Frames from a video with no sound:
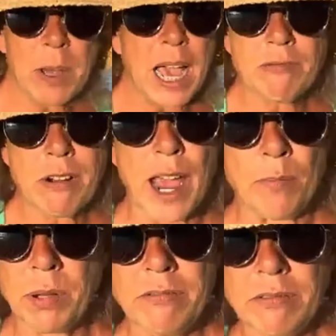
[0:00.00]
bad
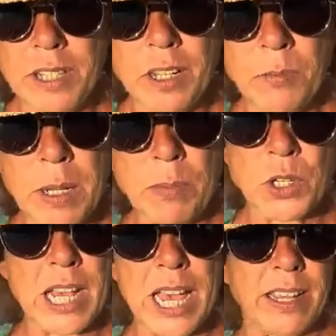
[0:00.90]
rep. You know, people
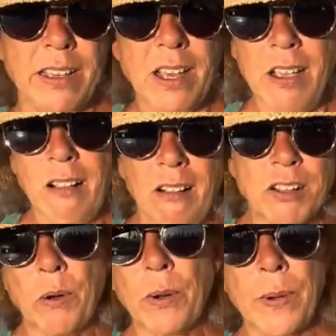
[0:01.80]
say, oh, I
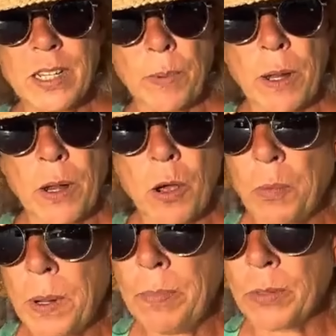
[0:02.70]
don't want to end up in an
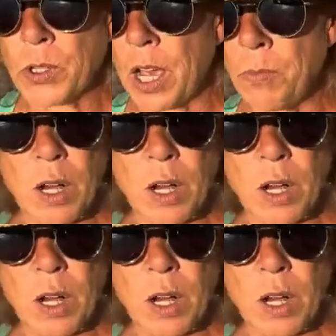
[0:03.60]
old people's home.